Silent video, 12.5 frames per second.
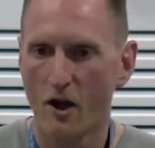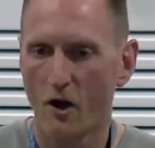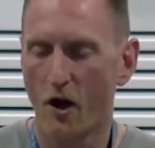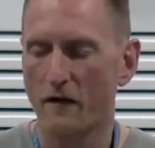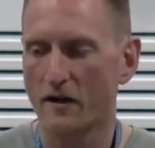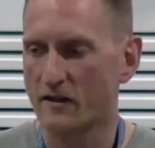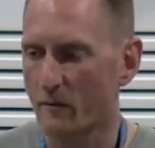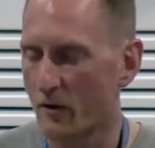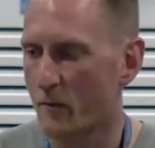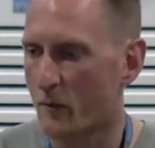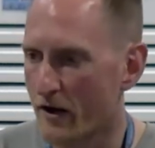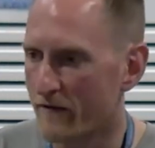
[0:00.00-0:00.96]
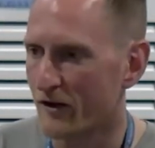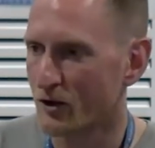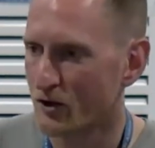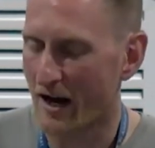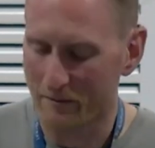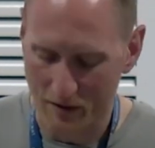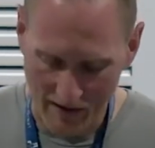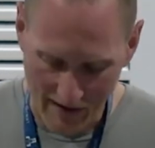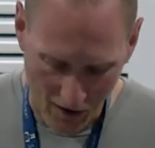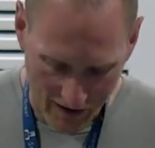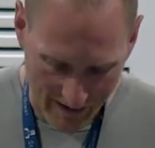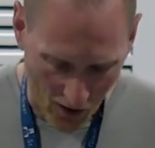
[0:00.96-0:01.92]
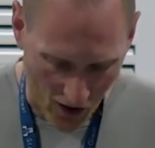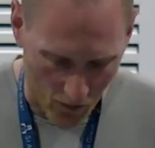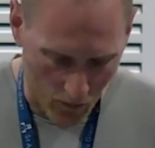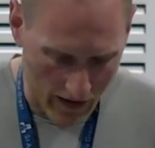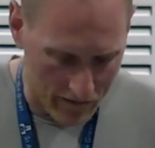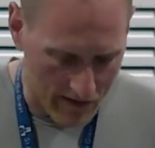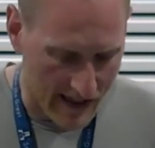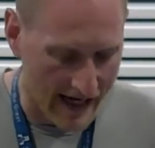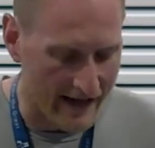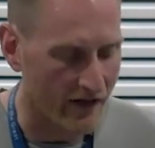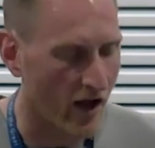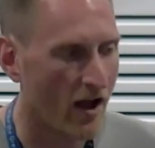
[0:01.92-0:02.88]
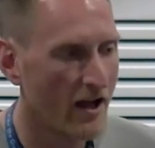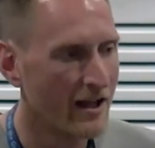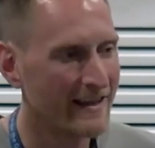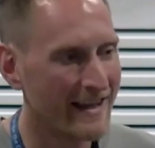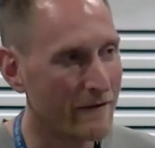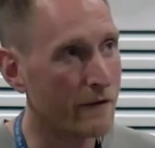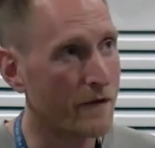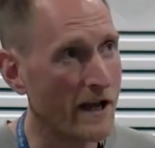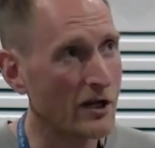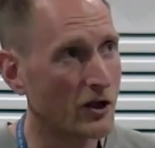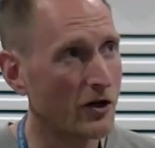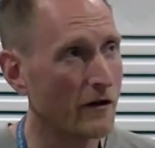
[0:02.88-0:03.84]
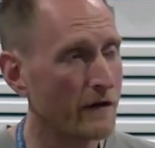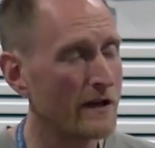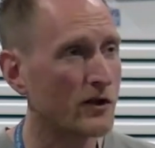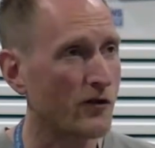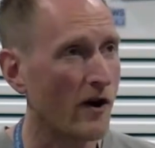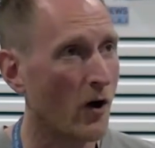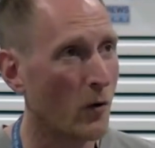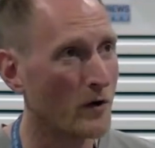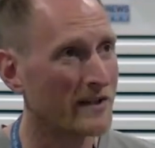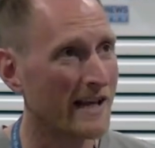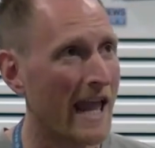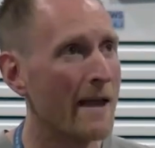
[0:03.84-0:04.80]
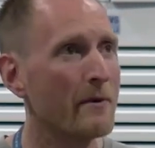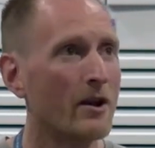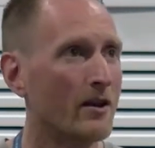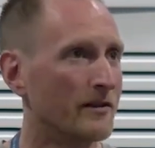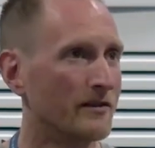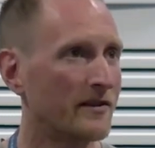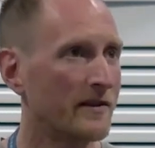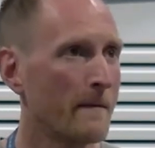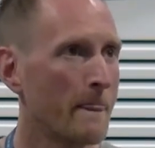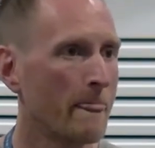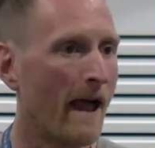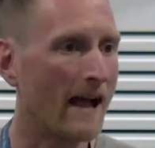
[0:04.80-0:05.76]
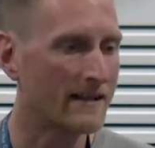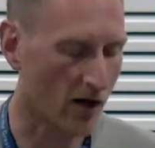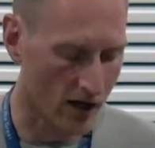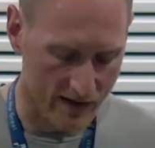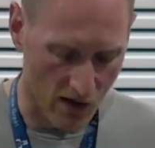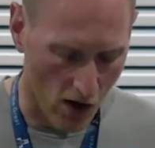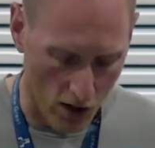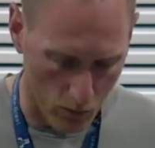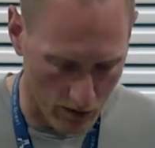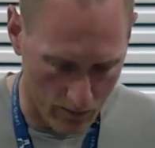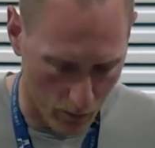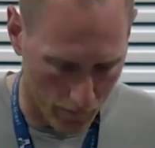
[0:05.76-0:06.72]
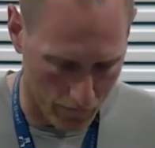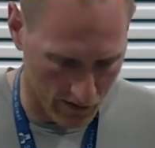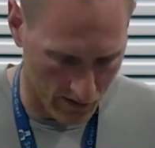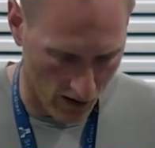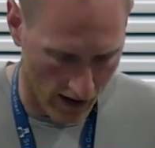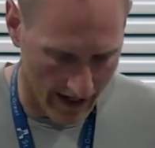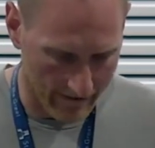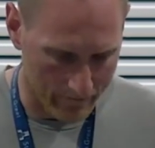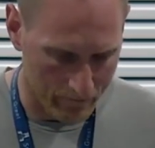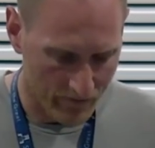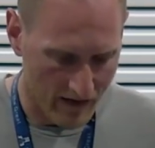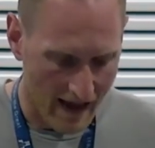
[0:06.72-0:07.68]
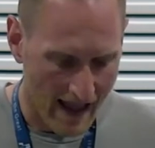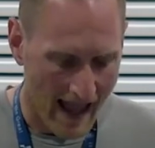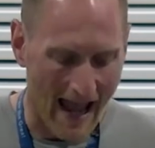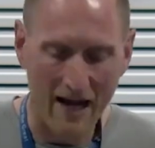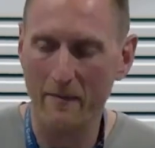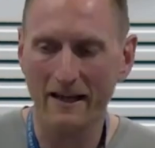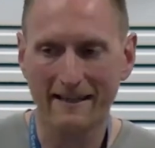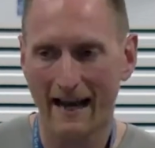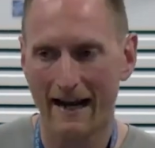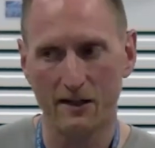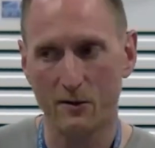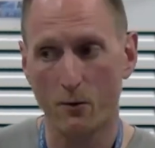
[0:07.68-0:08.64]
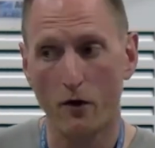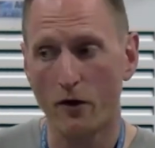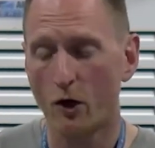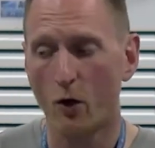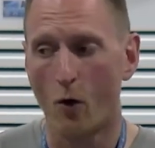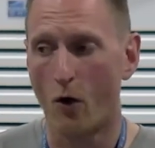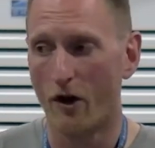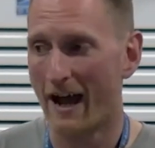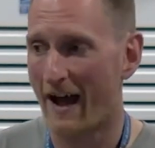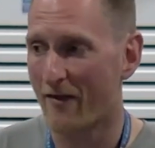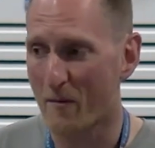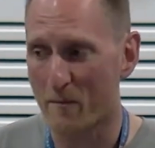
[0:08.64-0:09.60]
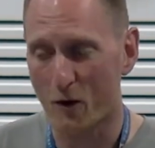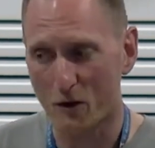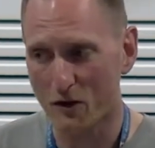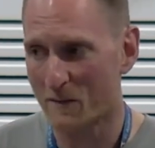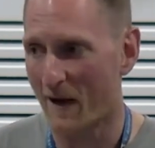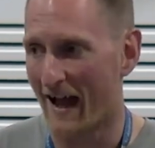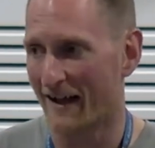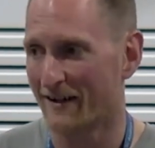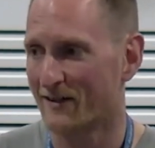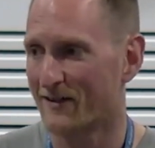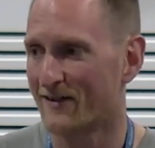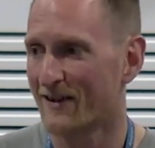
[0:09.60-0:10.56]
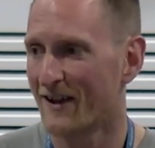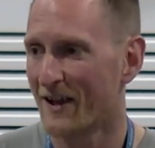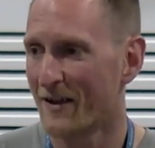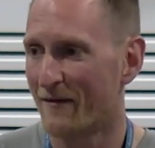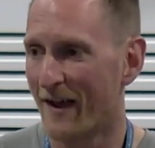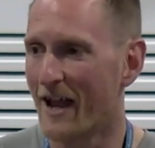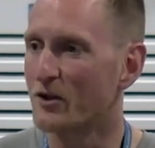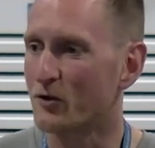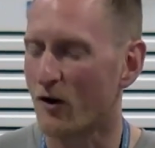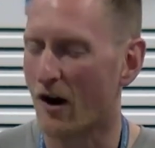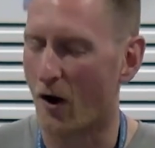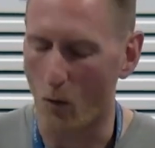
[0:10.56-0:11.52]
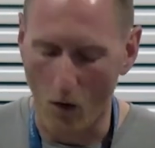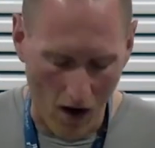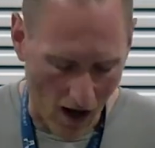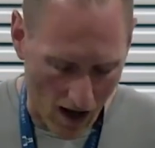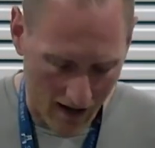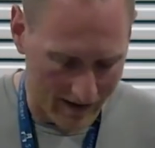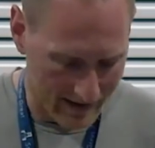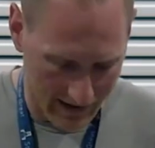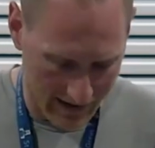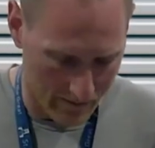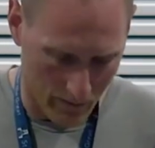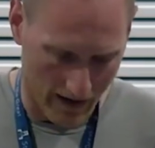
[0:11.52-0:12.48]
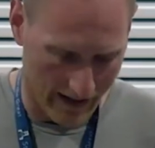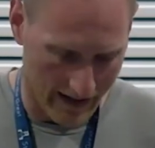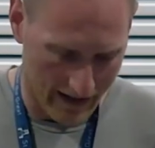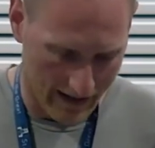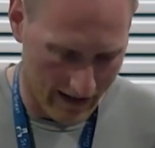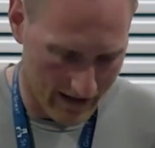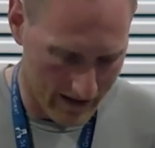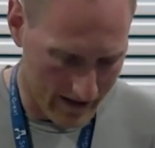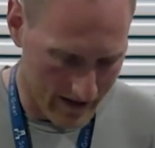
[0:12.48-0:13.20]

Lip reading: Over some of the previous chapters in Isaiah, we have seen that the invasion of Israel was imminent as Isaiah was prophesying. Enemy tanks were on the lawn, and the prospects for Israel were utterly bleak.